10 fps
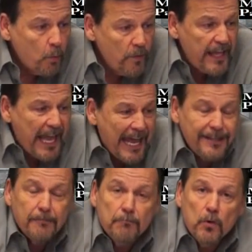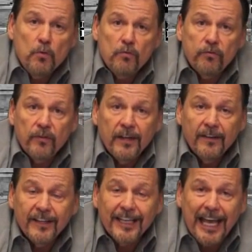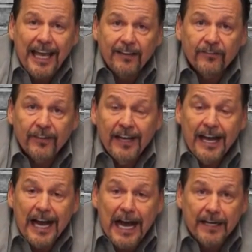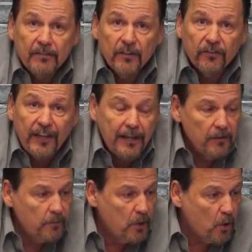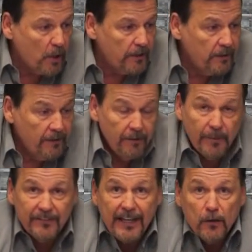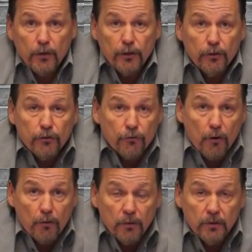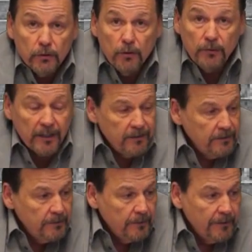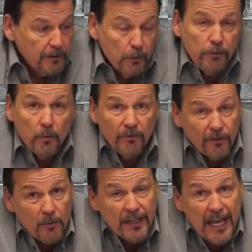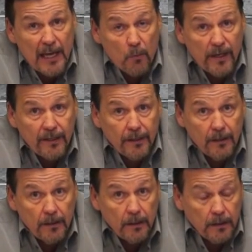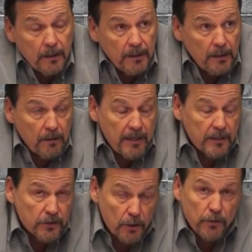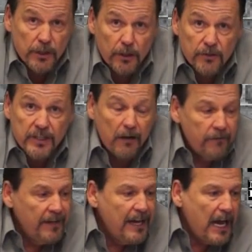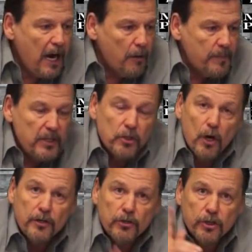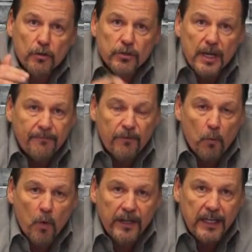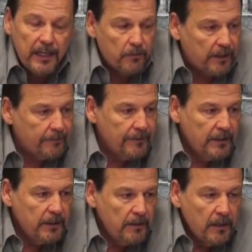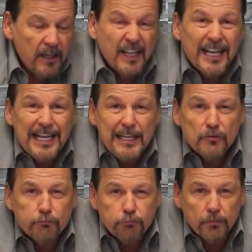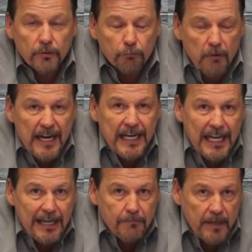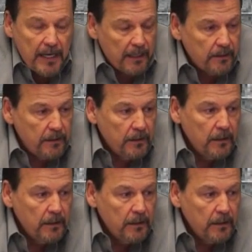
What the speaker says: They had to move the case out of the Salem court because they couldn't control Luna. Luna was okay with excusing herself. R.P. Saunders shows up for one hearing. He is the right-hand man